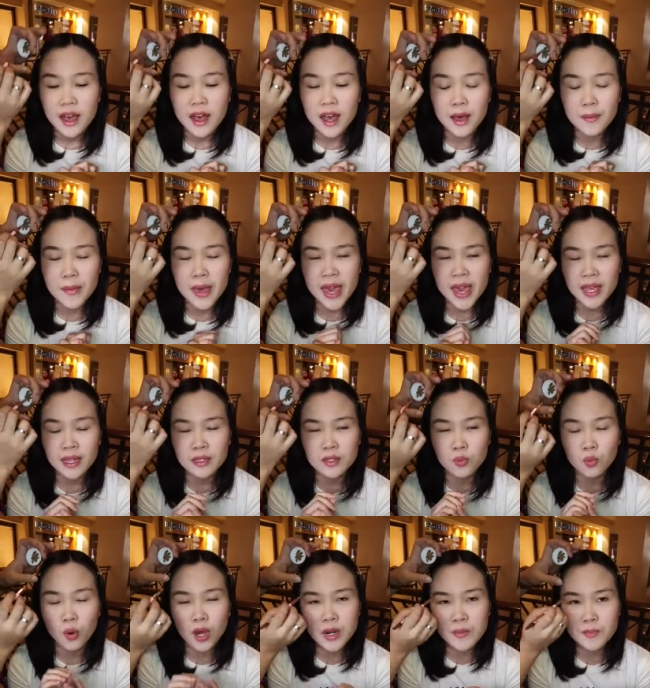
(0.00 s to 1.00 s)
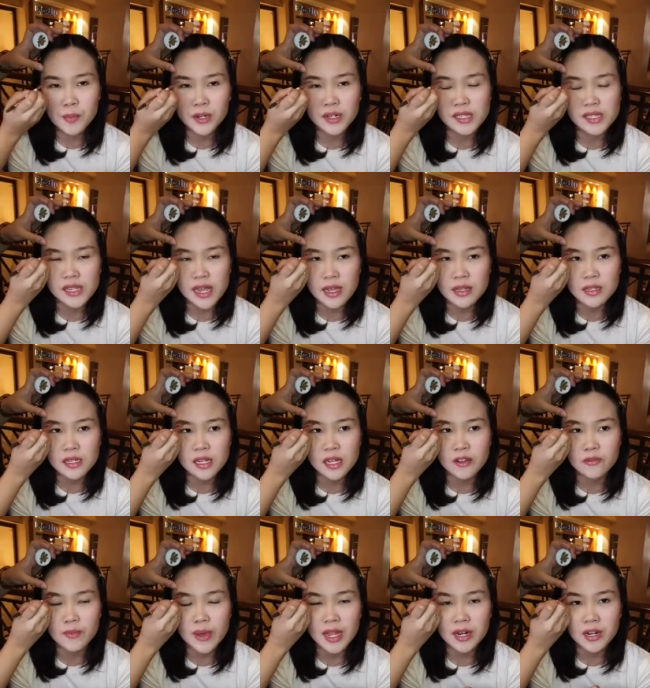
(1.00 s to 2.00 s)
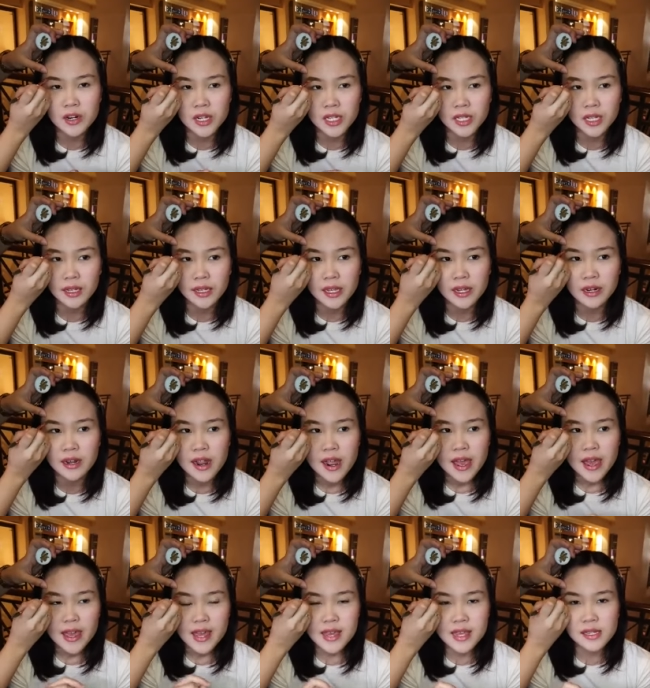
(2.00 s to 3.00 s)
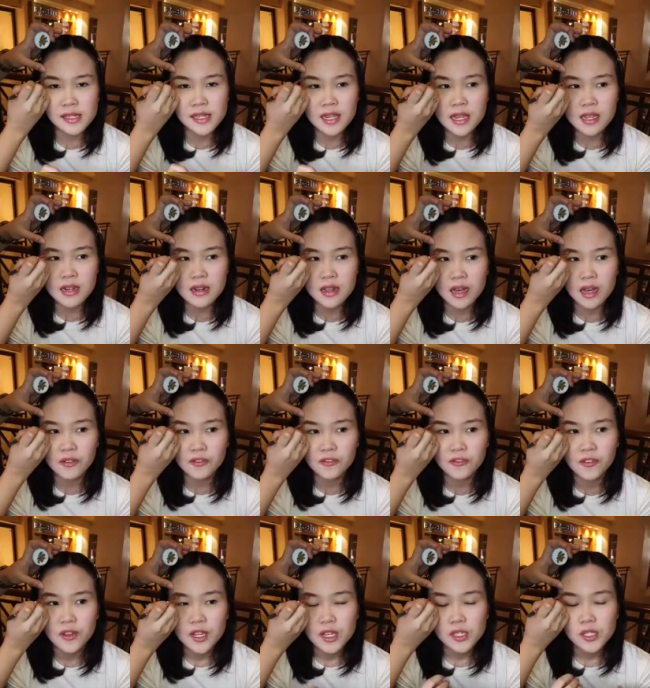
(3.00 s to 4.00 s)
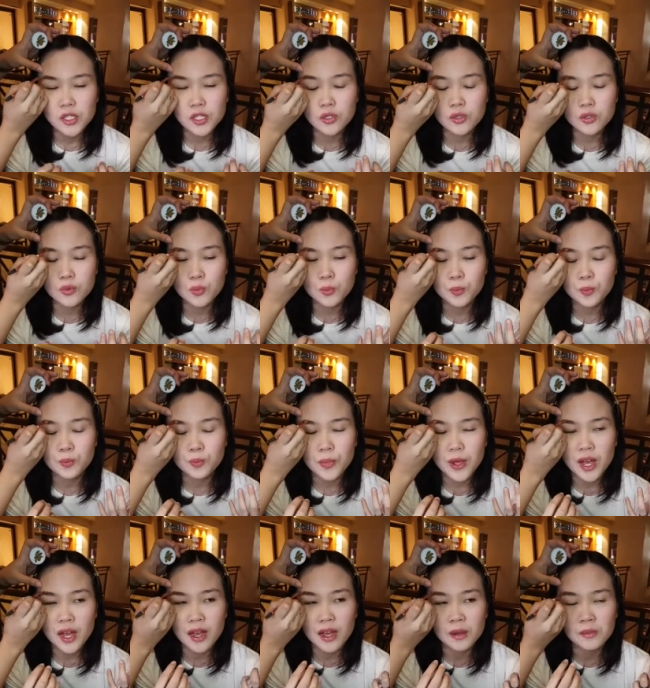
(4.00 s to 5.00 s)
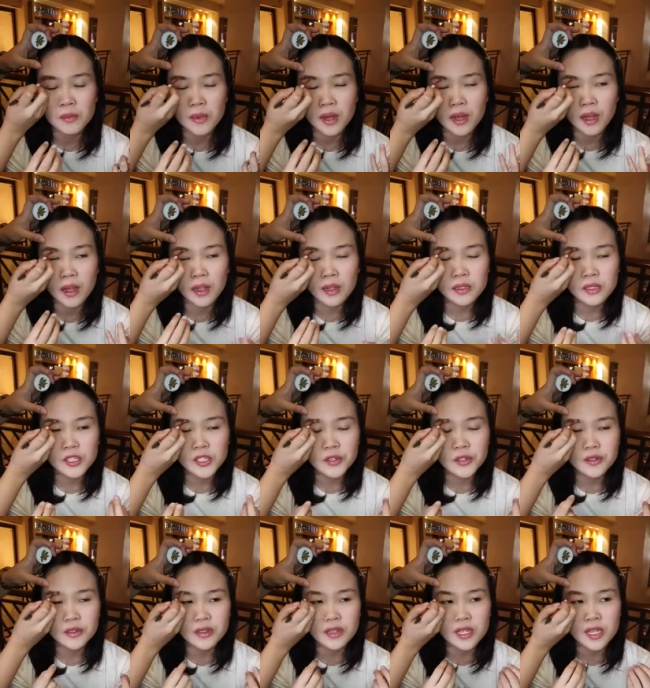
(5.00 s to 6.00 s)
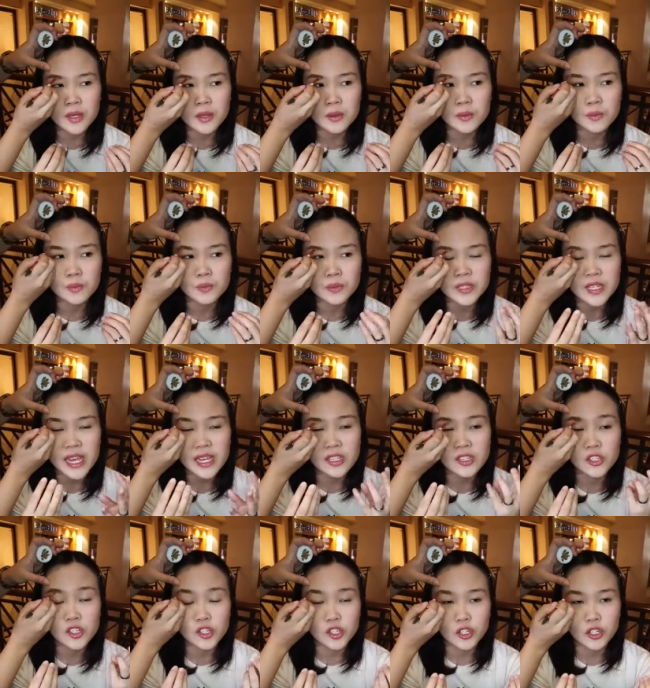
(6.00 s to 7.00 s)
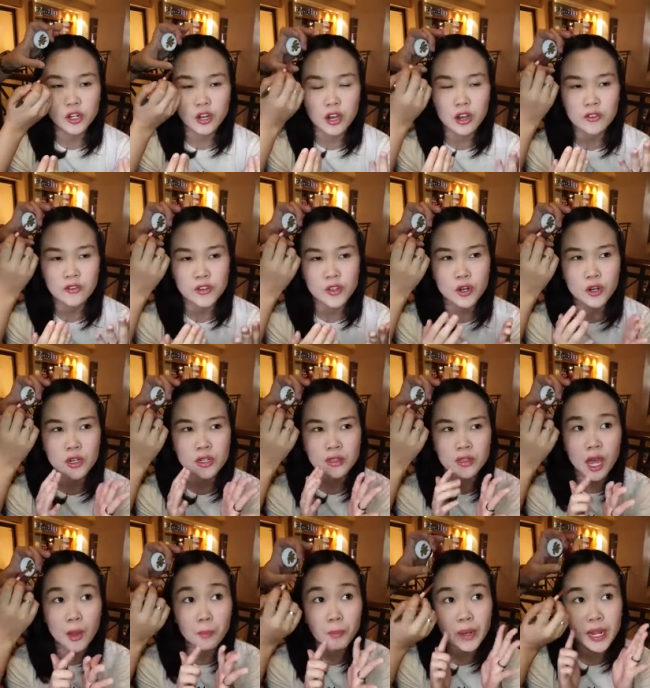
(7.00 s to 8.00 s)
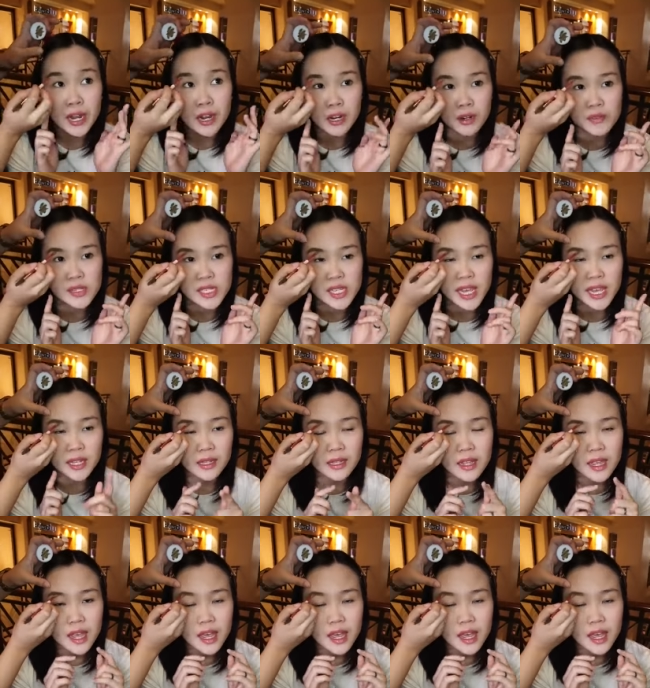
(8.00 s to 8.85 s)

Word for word: Um, and one percent of Mandarin Clear is enough to um, alter the texture of your top layer of skin,